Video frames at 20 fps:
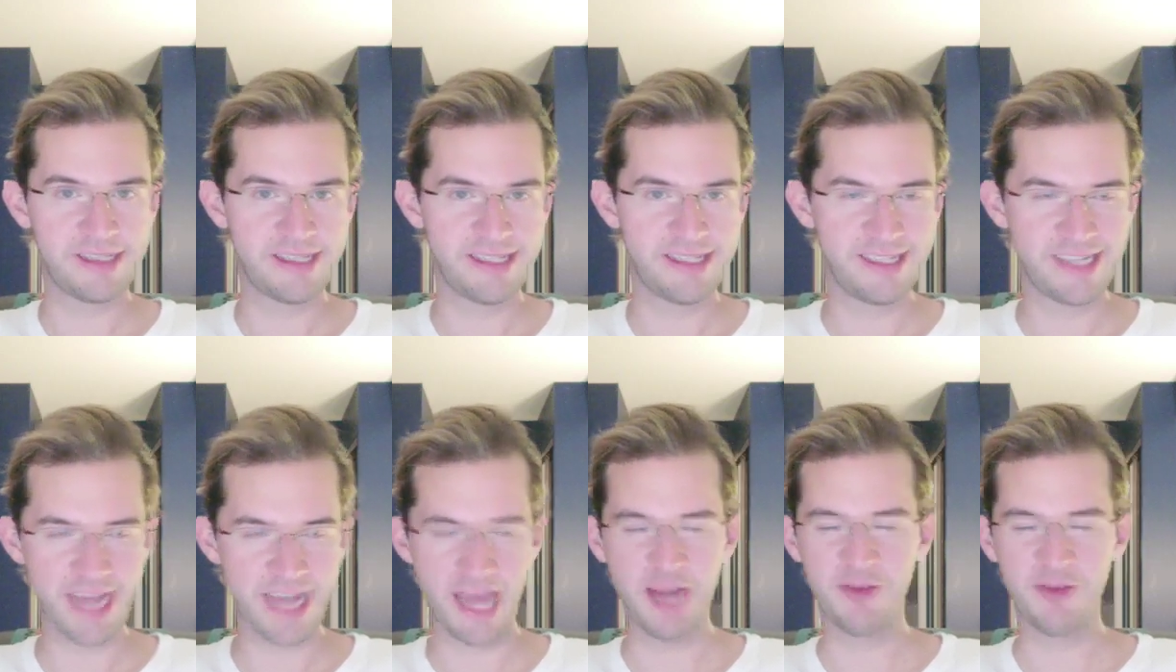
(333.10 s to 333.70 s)

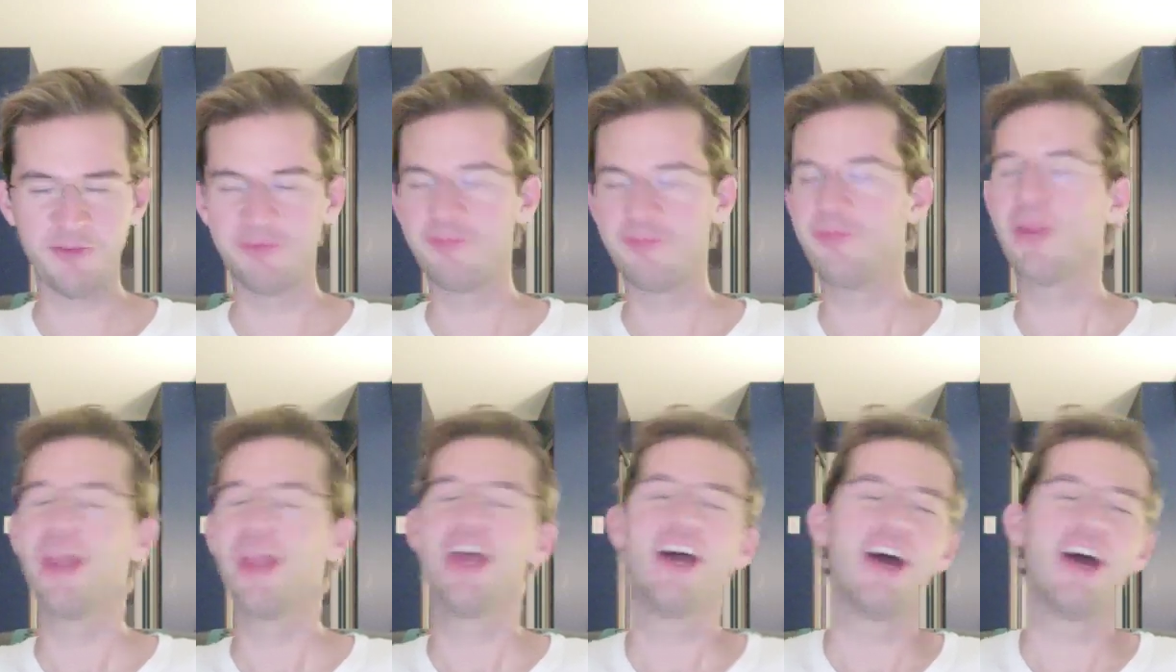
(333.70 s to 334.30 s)
Dan.
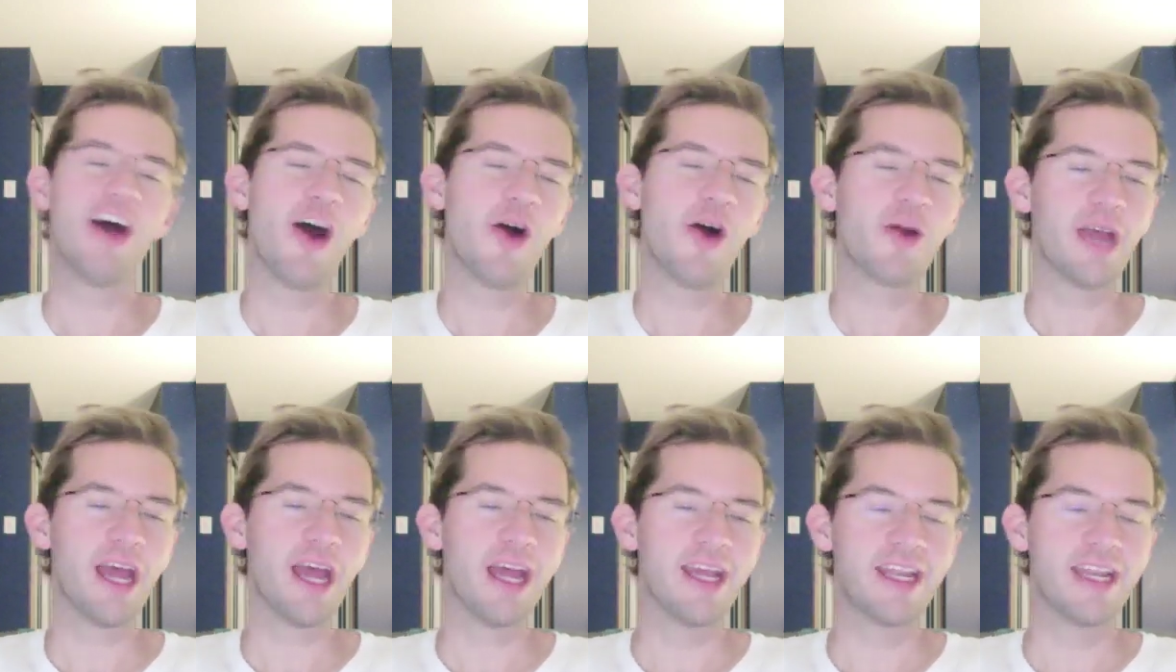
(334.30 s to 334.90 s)

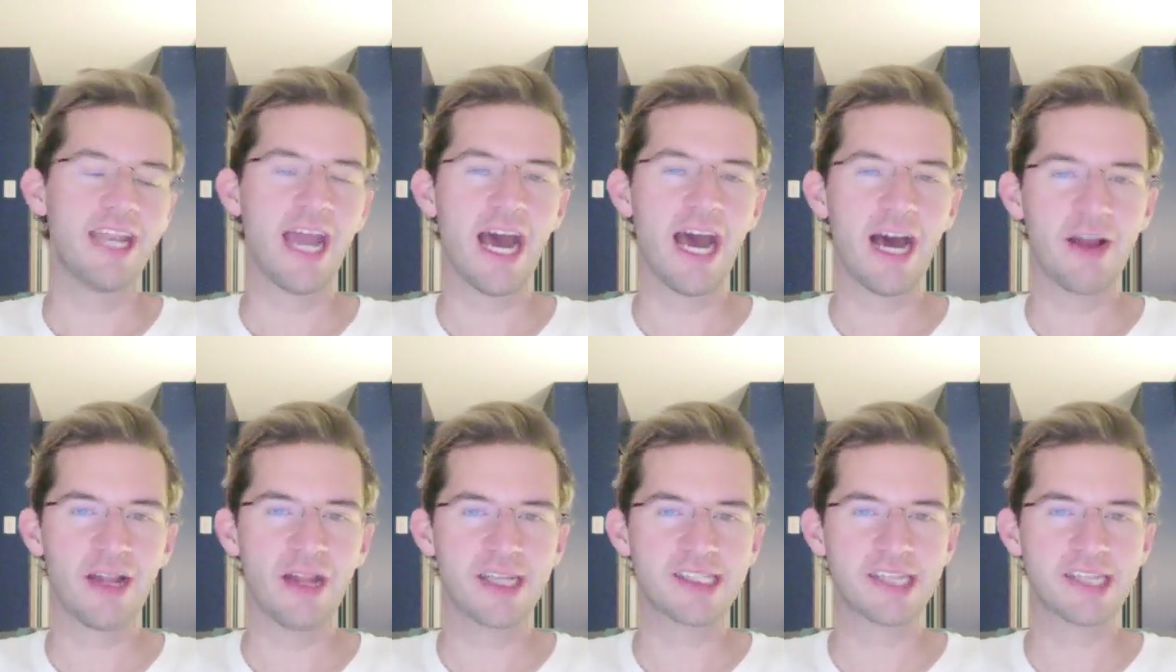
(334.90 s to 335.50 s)
Okay, now
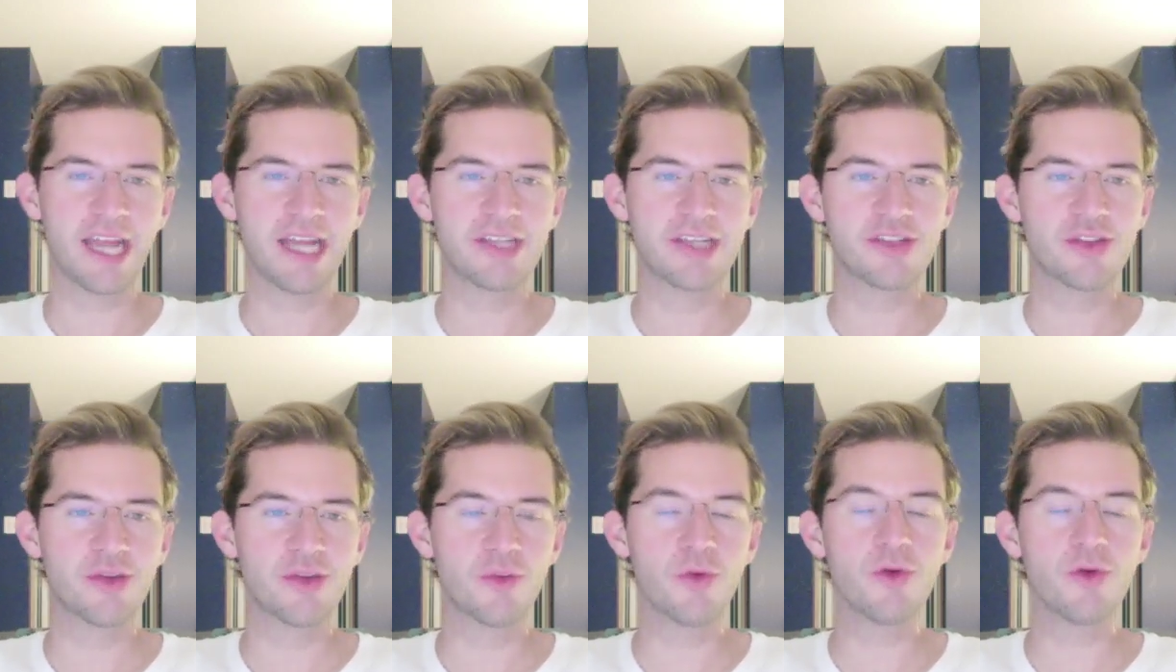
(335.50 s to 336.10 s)
let's get
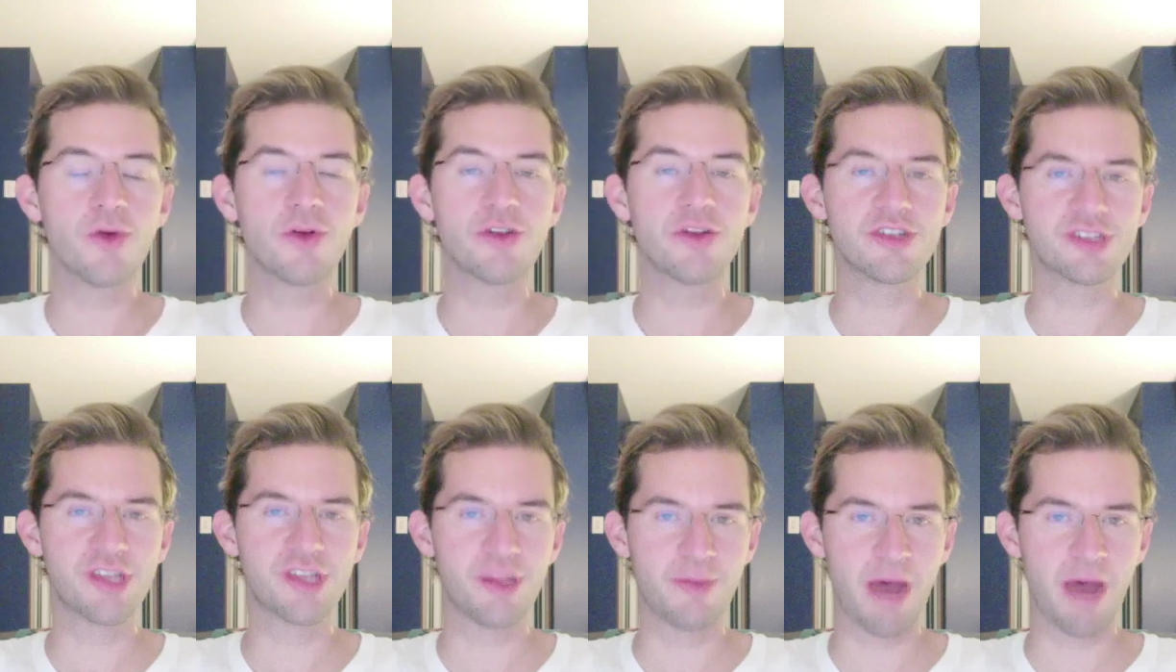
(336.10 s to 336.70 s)
to the
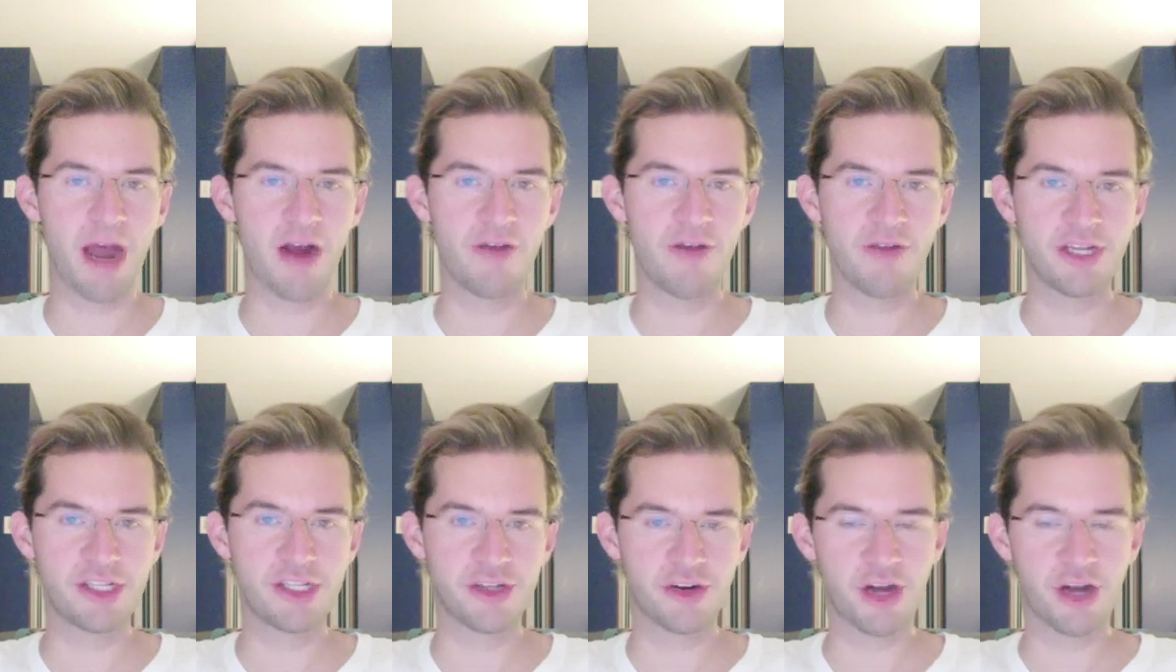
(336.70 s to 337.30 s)
rules to the Power
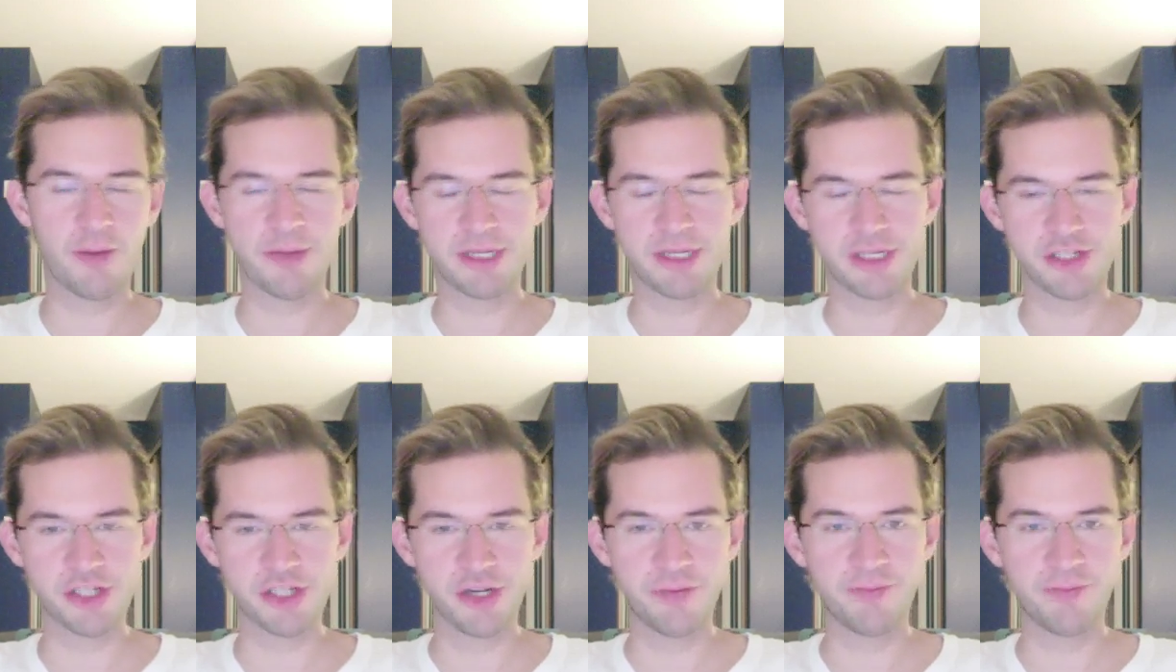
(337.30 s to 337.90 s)
Veto
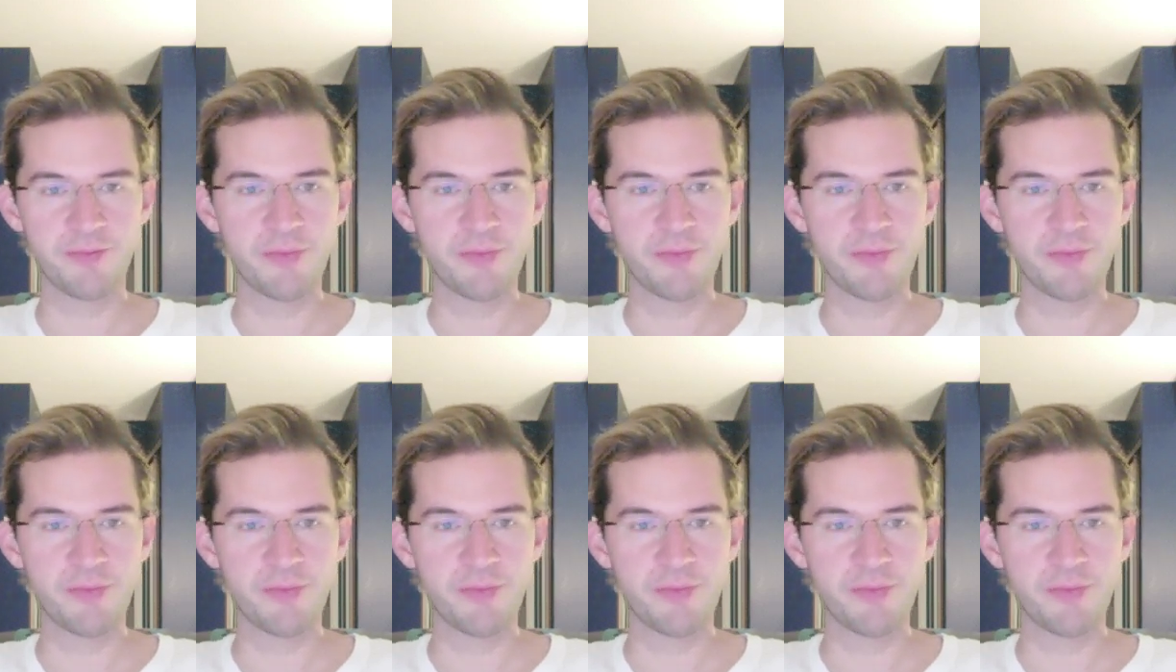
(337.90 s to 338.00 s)
competition.